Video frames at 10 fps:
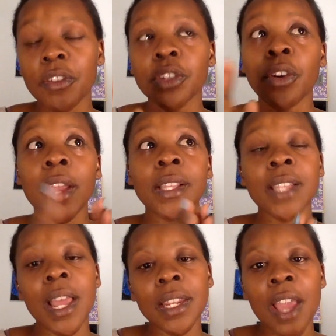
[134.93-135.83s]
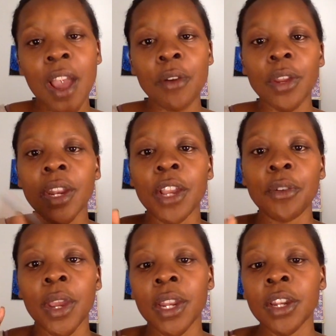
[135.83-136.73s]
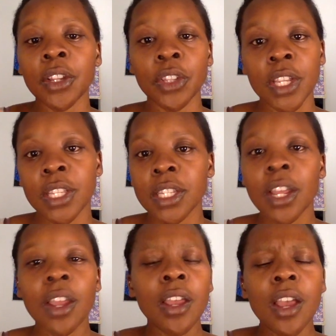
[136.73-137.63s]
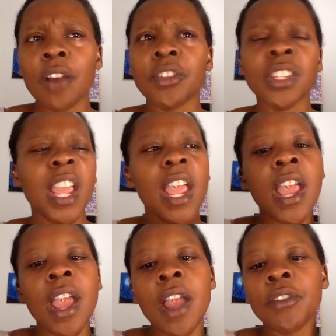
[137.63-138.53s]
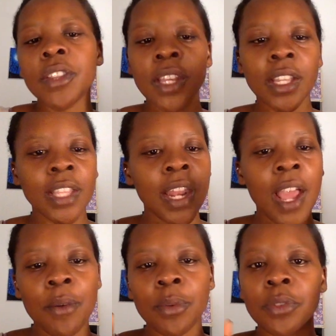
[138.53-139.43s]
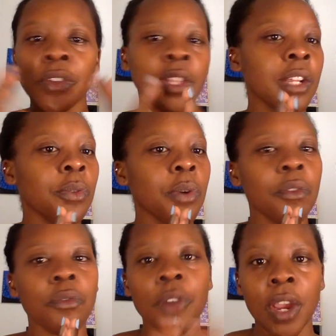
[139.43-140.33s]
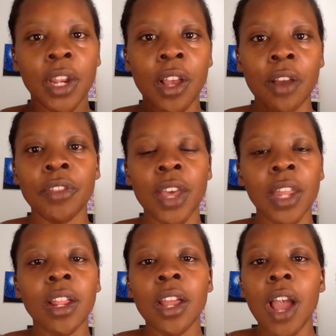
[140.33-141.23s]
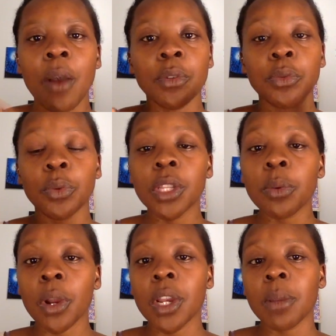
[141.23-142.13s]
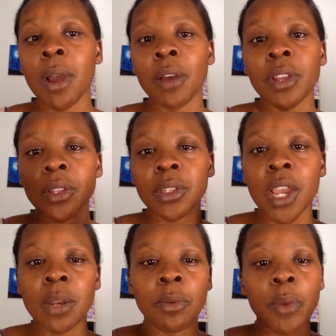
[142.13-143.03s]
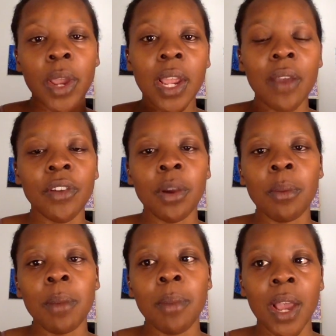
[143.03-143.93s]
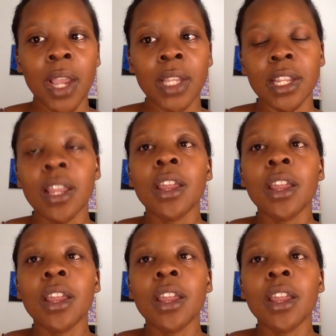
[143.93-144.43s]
So I sat down and I created a list of just everything that I was feeling afraid of, that I was really worried about, that's kind of weighing heavy on my mind.